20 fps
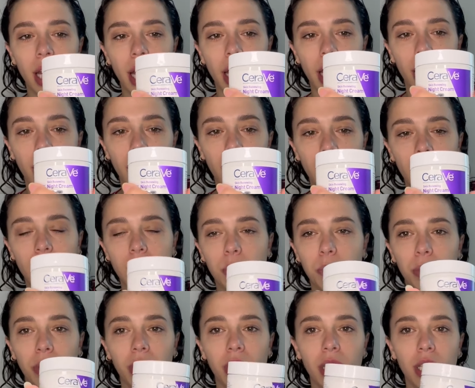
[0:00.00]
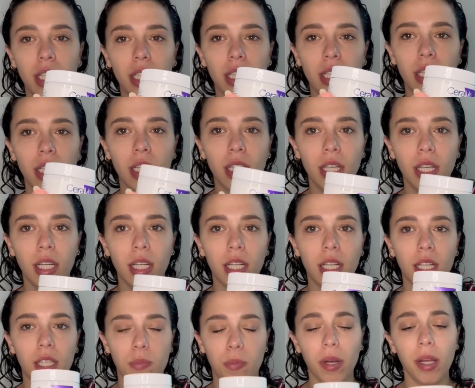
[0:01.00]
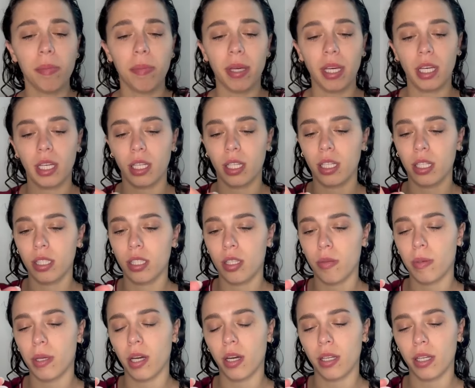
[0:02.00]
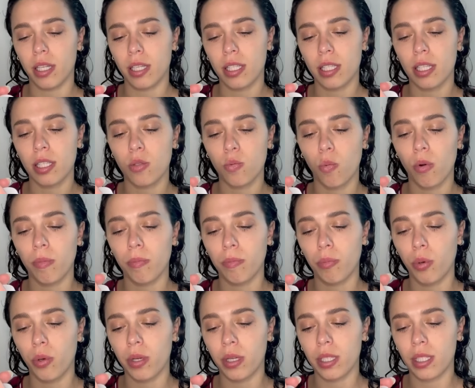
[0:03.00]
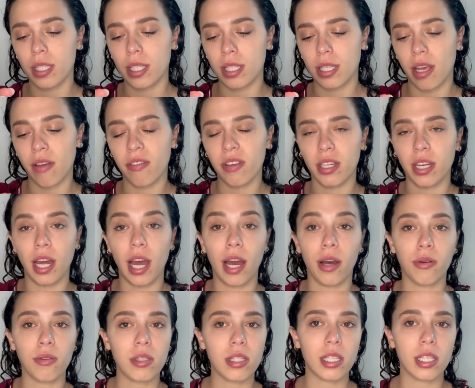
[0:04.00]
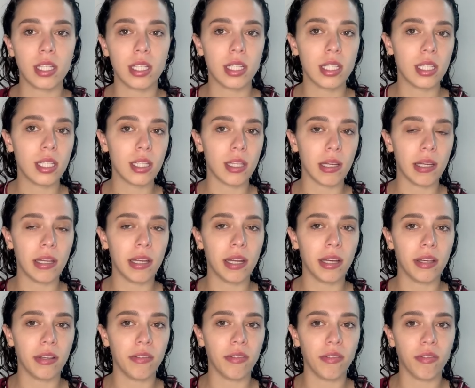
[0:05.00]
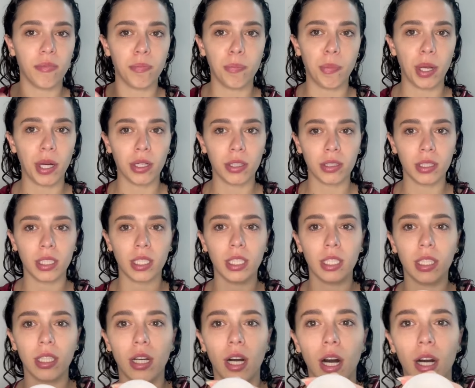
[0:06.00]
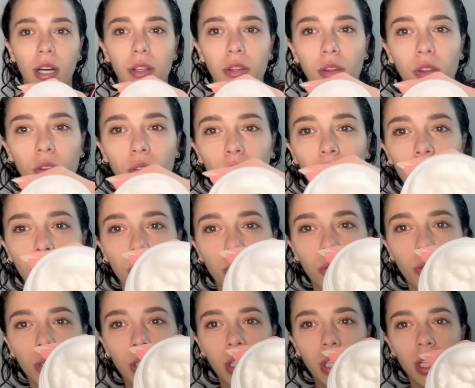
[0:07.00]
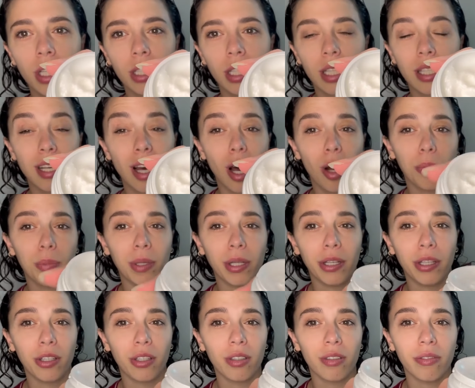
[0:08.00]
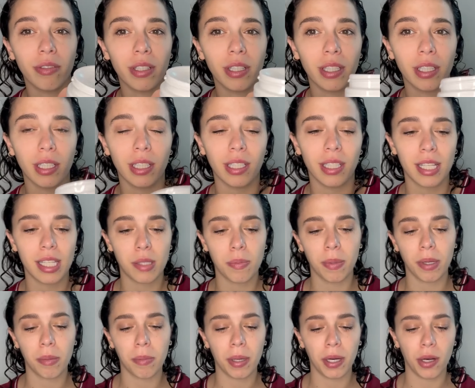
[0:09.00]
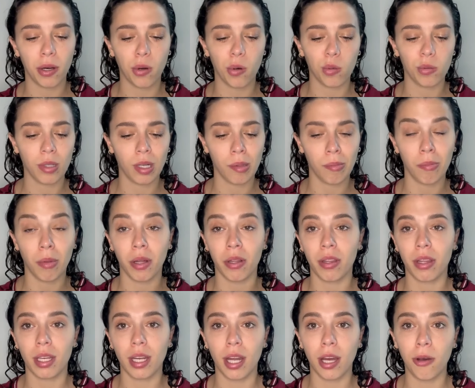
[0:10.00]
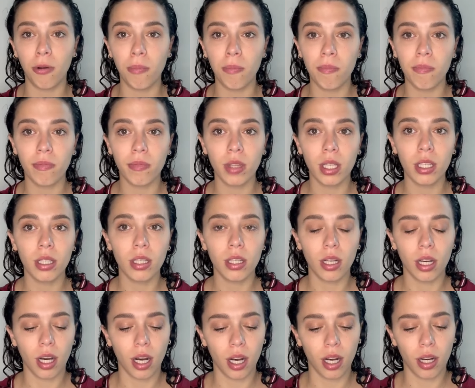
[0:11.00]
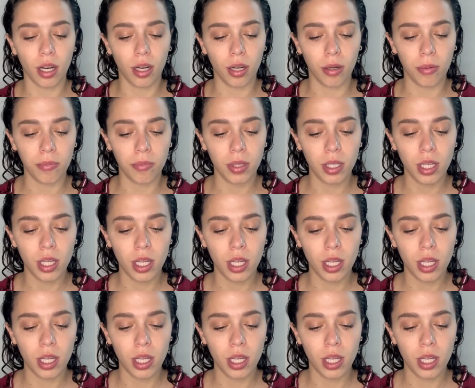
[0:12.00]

and it's pretty, it's pretty big to be honest. It's 1.7 ounces and I've barely gotten through the top layer of it and it's been about a month now. Um,